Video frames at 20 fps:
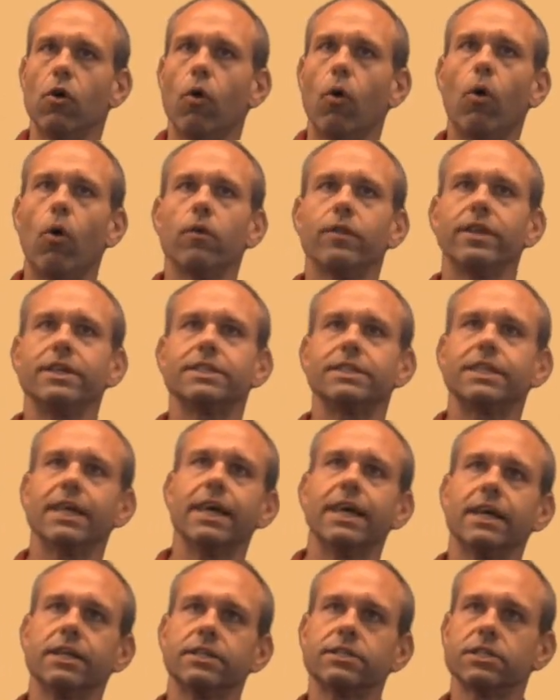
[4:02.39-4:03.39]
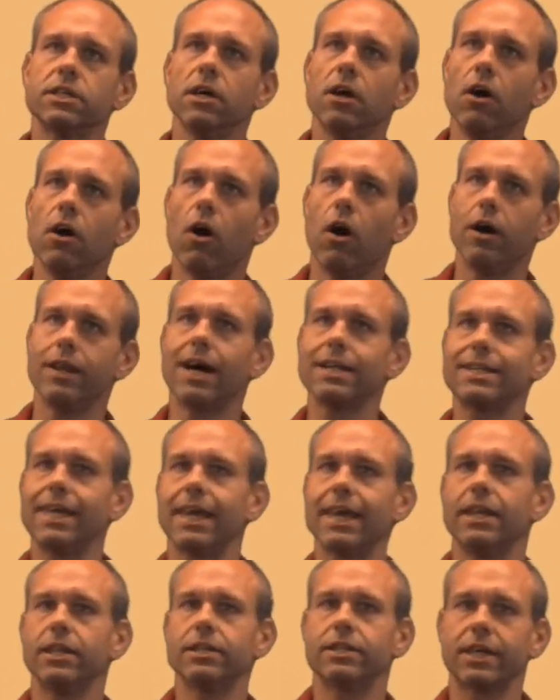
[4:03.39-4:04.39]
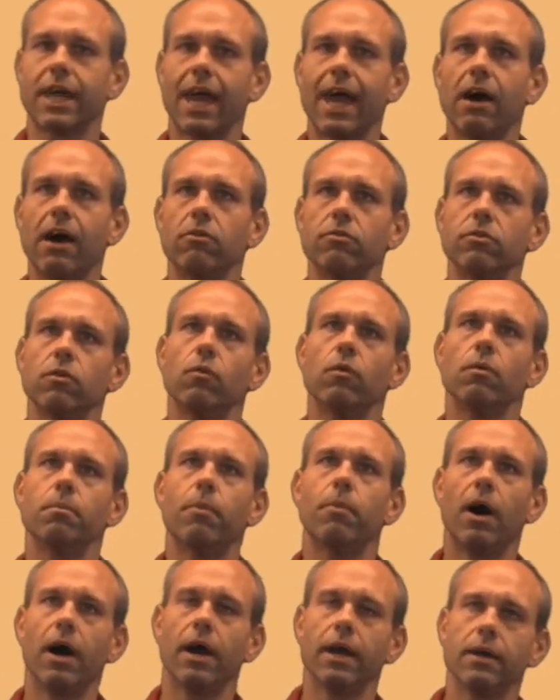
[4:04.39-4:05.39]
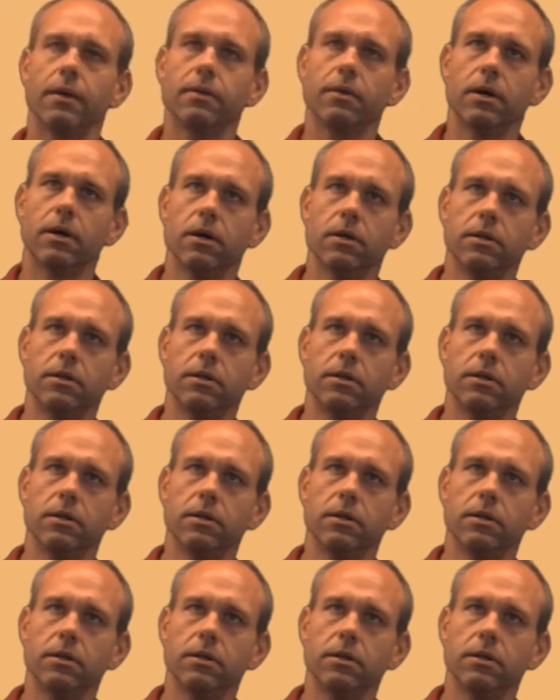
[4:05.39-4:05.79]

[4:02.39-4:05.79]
All these things are not taken into account by